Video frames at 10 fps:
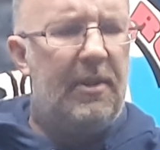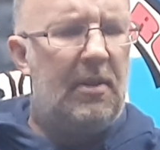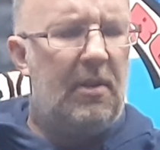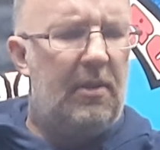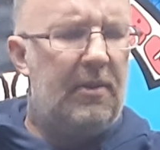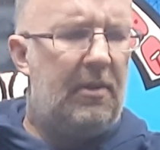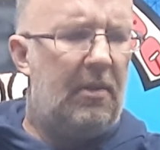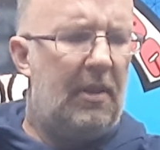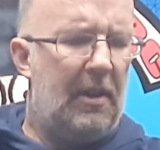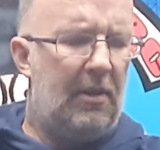they're called, so
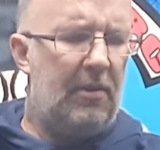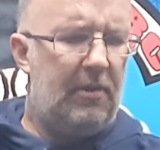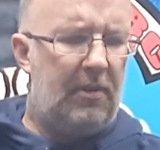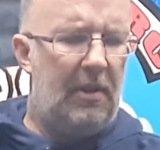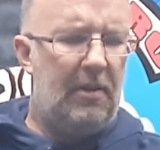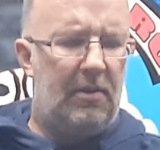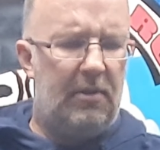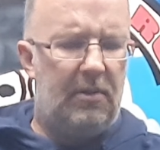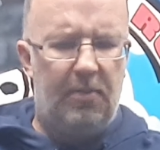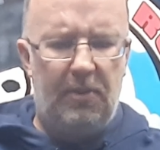they're good. They're a
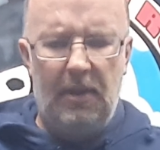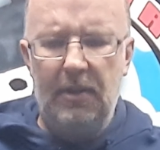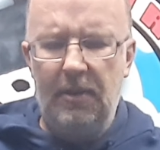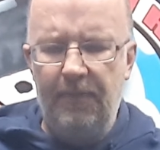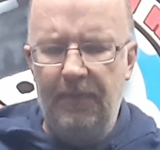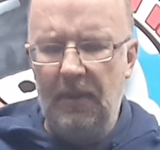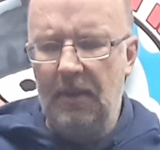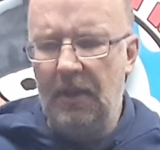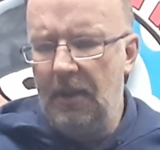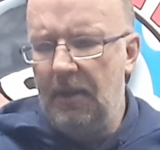good upgrade.
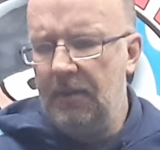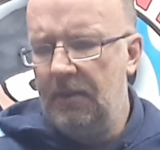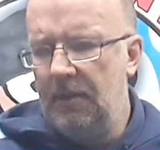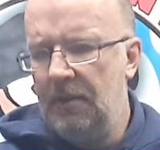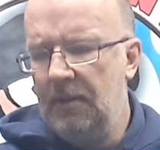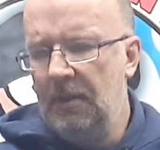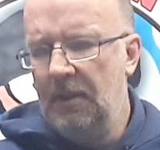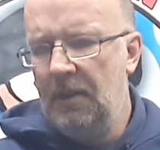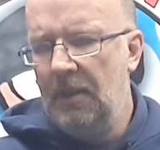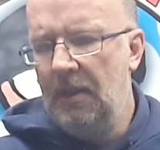Yeah.
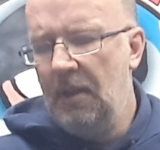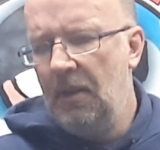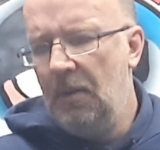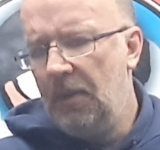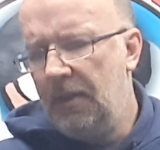What